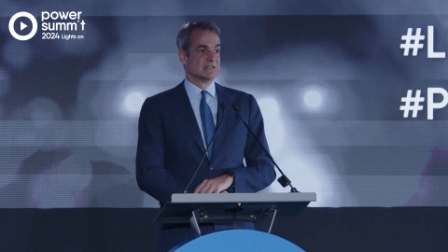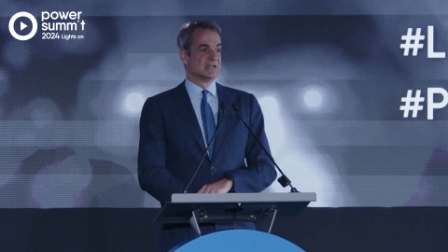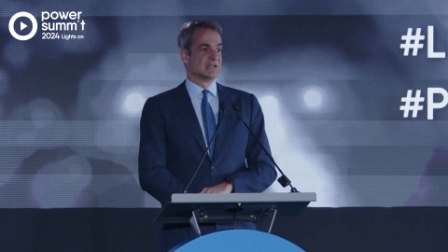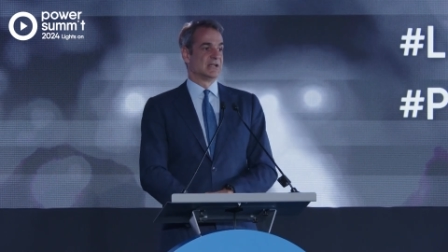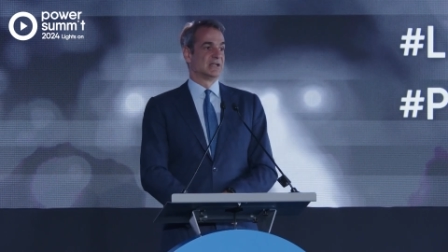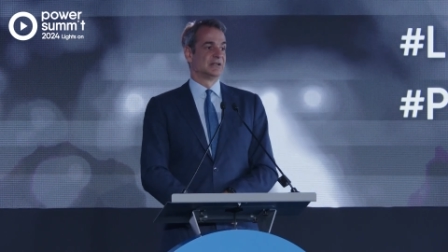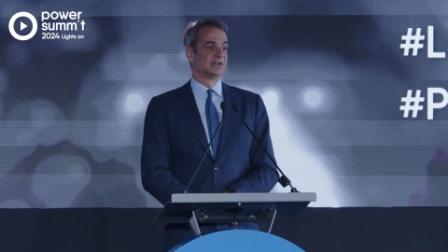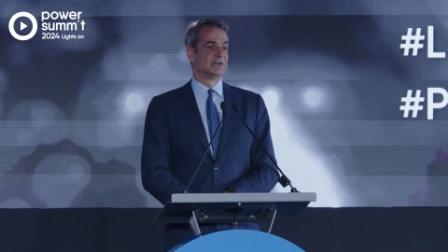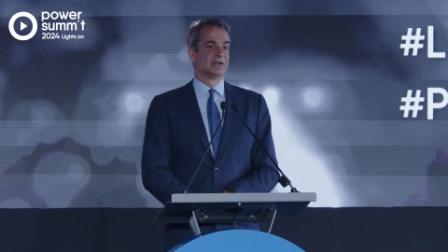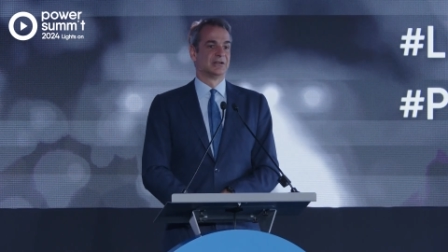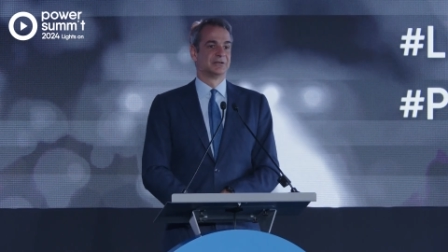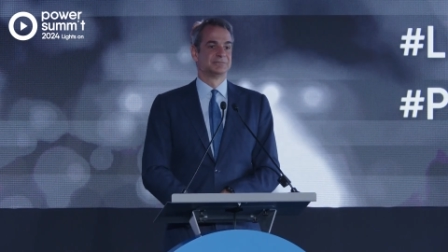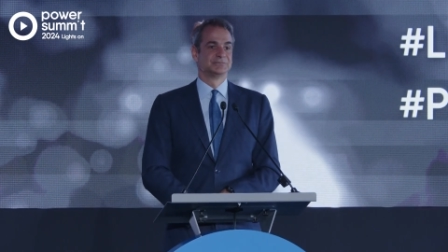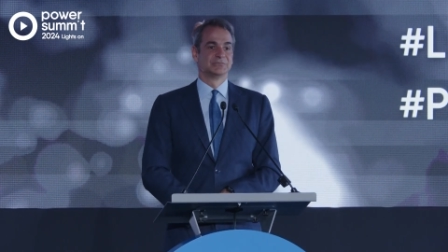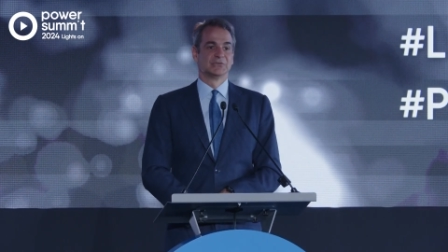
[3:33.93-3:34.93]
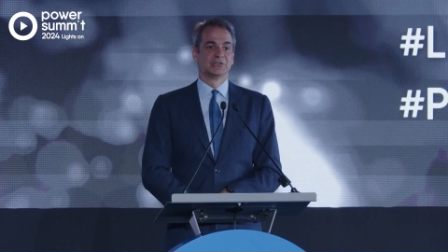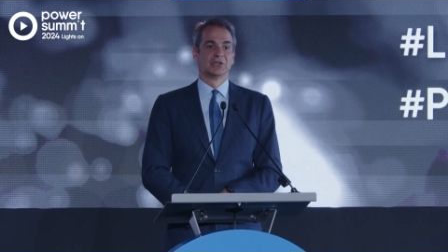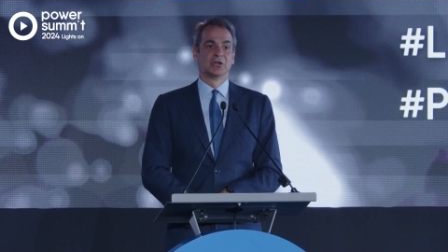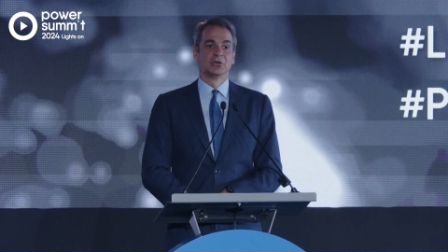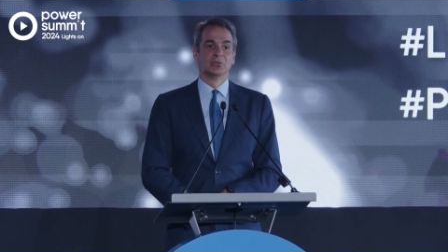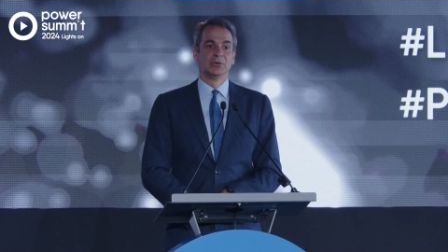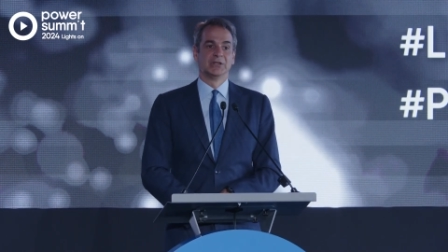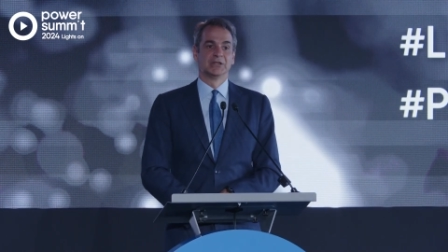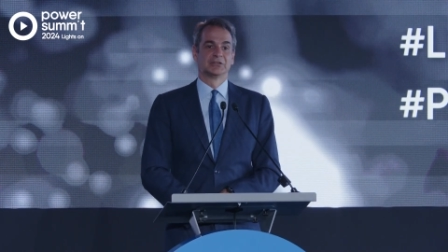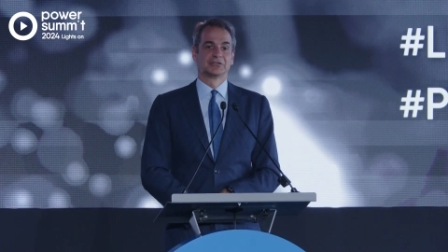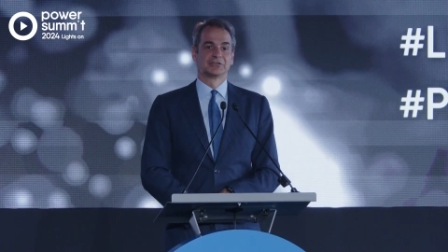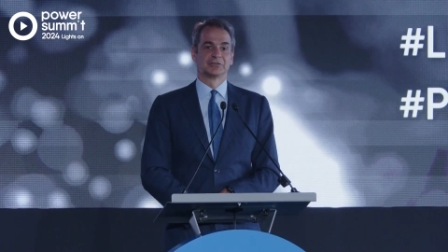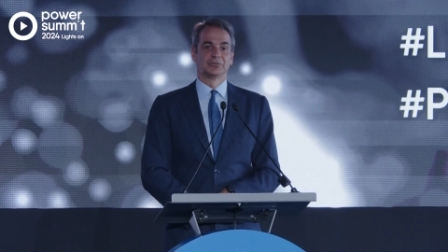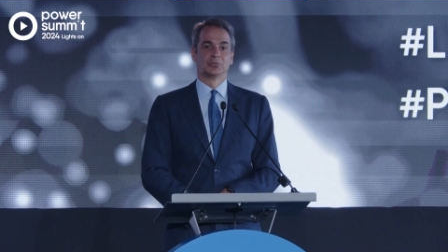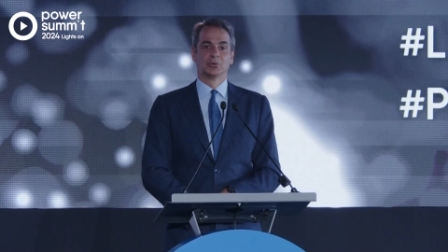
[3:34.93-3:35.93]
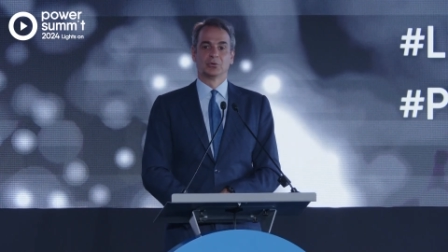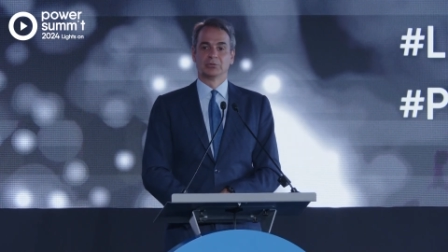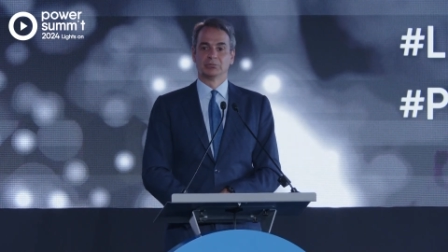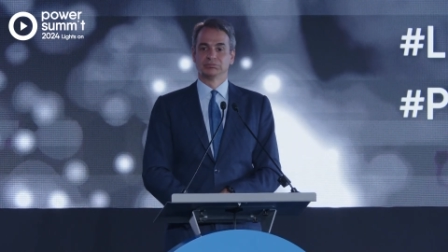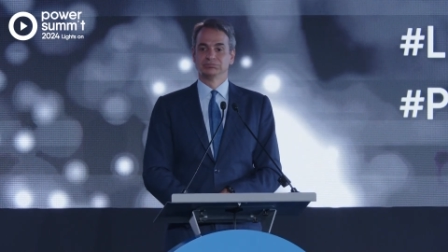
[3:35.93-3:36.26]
And young Greeks were